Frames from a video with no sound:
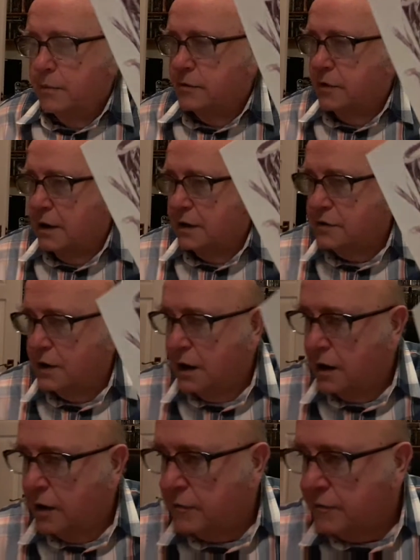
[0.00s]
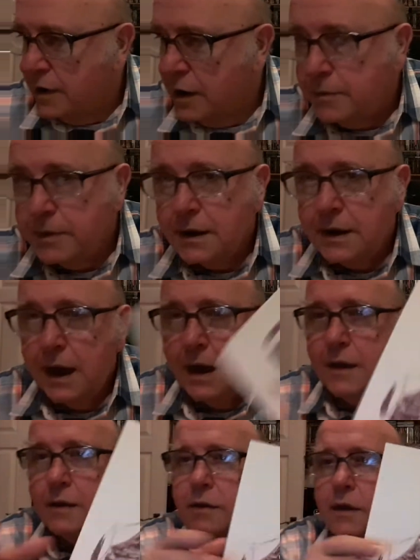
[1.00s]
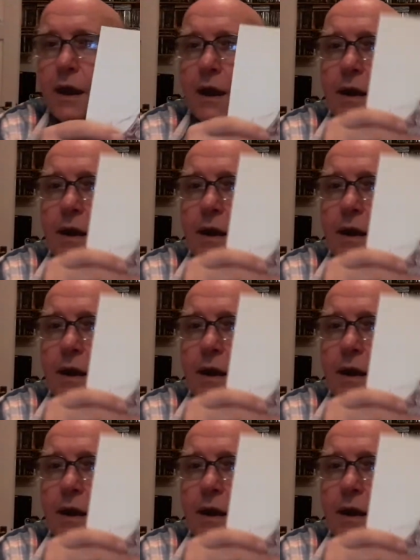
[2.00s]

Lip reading: so that's a little envelope you get, and you get